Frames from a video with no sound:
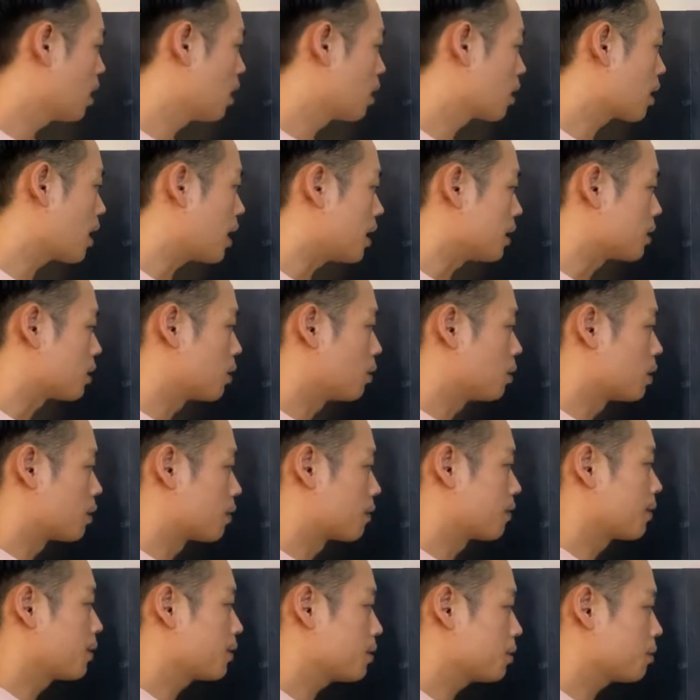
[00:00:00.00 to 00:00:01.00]
Okay, so in the
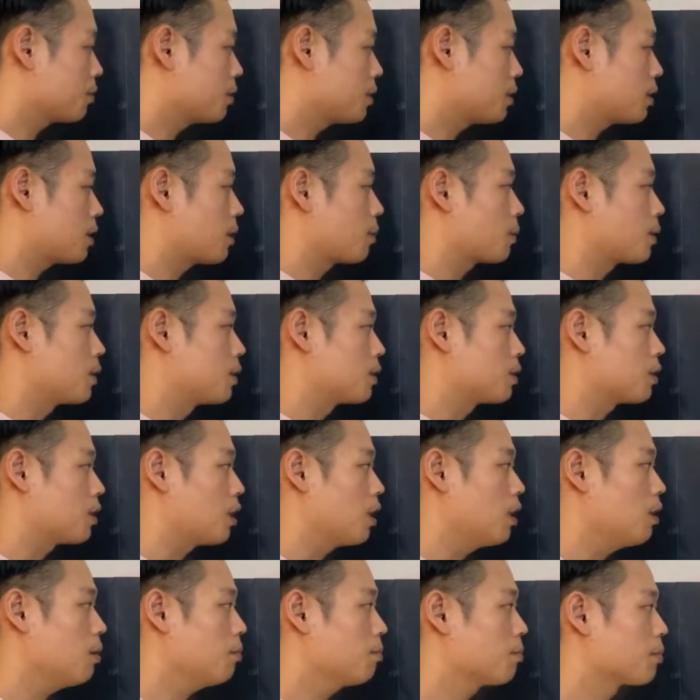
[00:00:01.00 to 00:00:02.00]
first reason, I'm going to
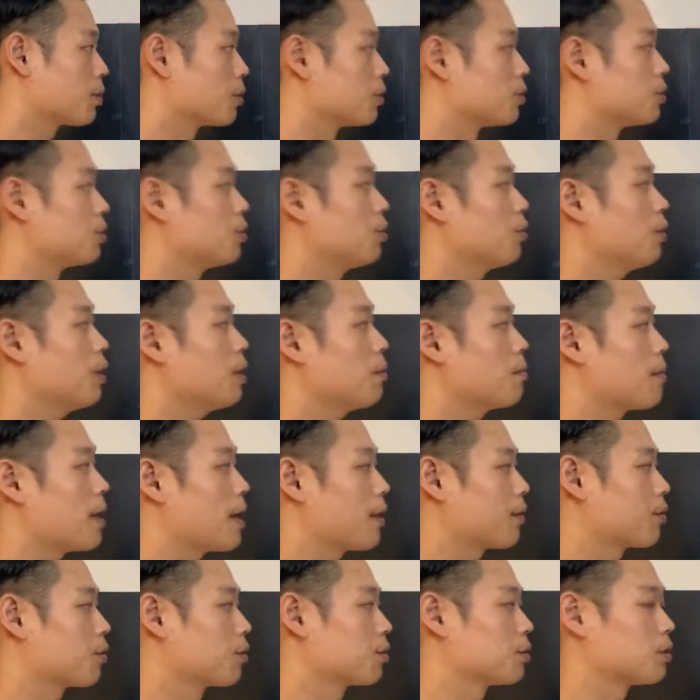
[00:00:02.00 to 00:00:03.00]
say pursuing
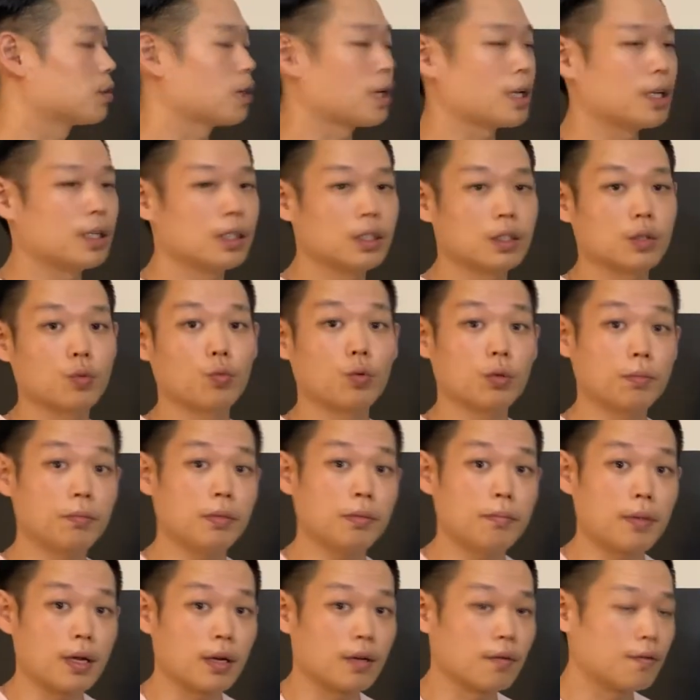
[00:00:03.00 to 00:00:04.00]
math or science would
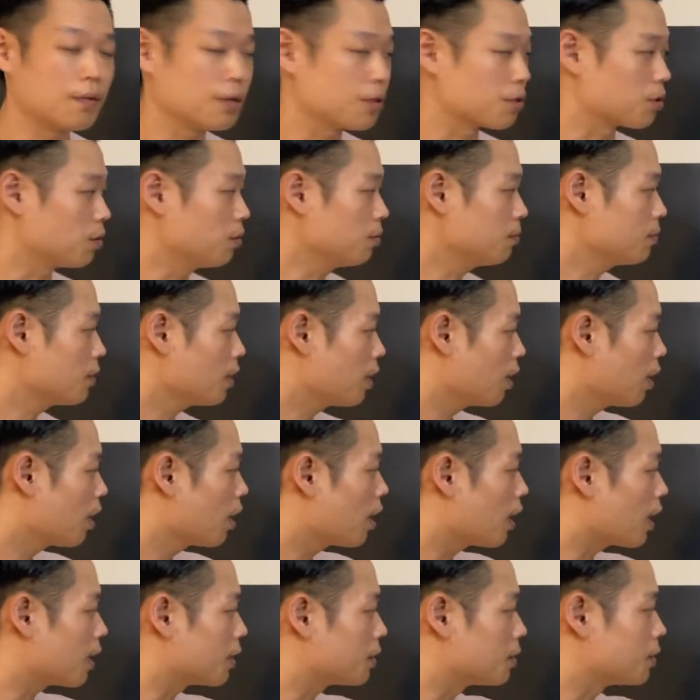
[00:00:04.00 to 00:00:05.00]
be beneficial.
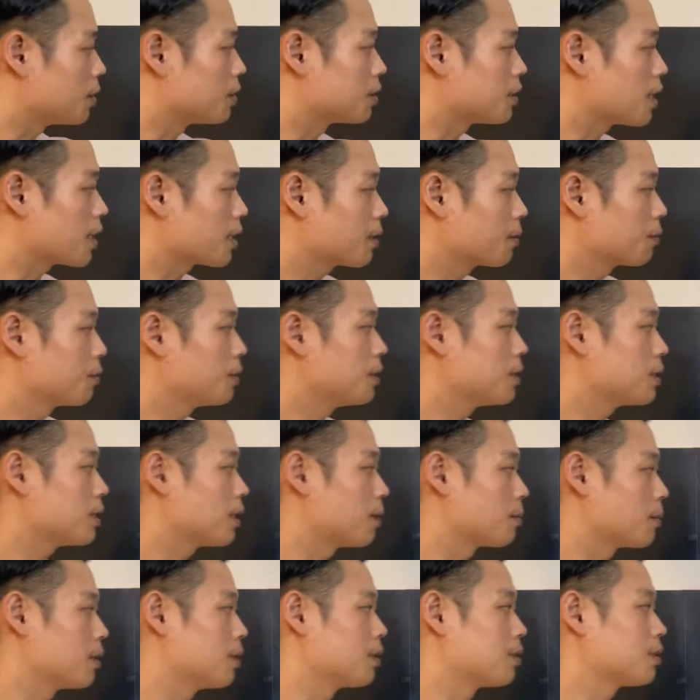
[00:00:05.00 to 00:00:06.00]
And in the second reason,
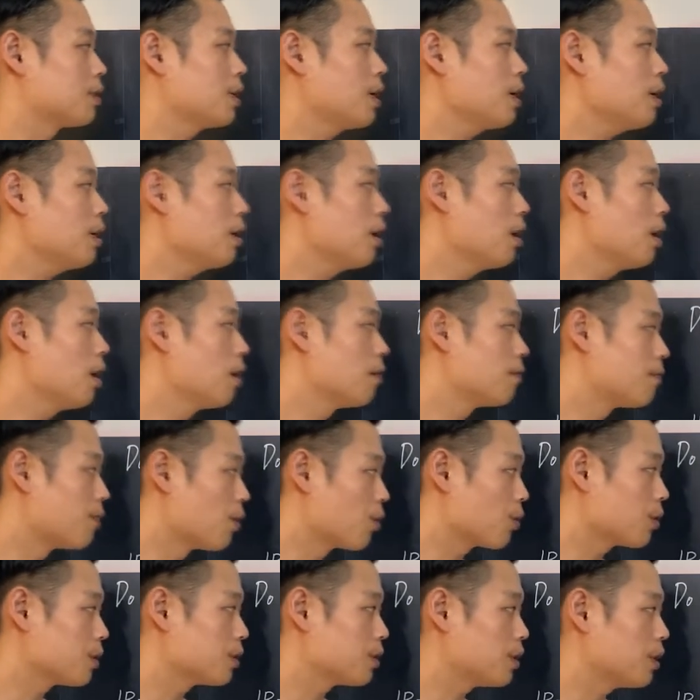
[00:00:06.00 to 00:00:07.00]
I'm going to say
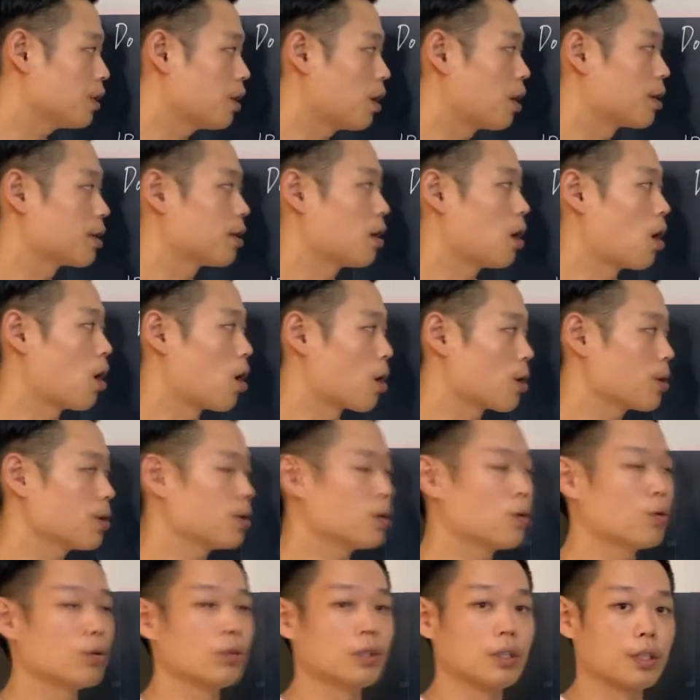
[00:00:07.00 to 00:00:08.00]
focusing on art
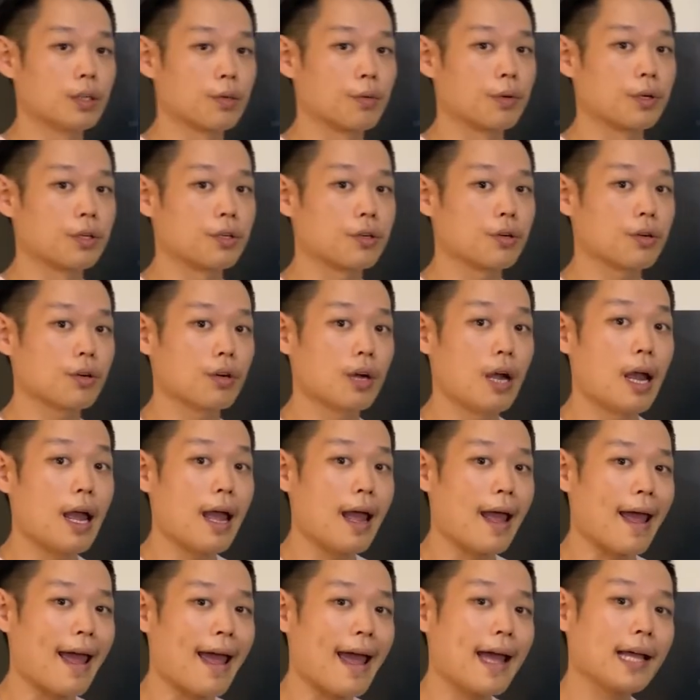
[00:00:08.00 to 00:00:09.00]
or literature
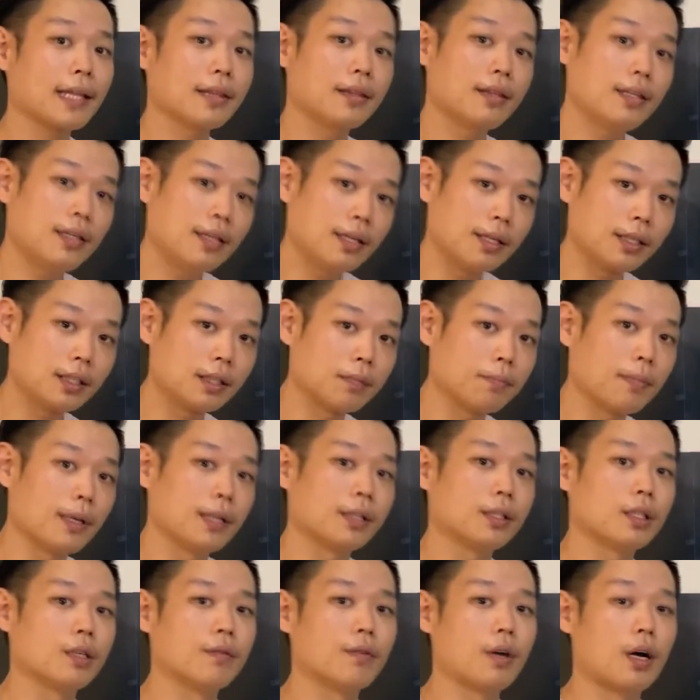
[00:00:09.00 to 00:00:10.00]
at the
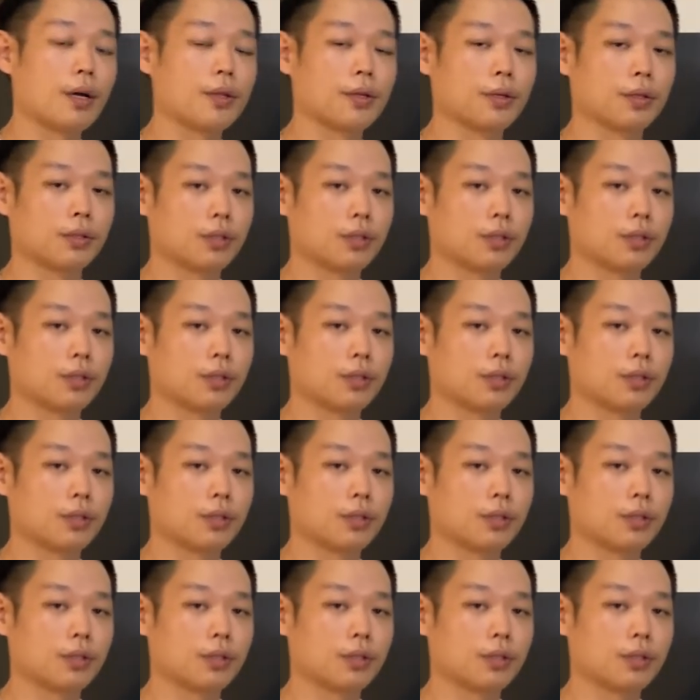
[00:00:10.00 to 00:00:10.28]
expense of other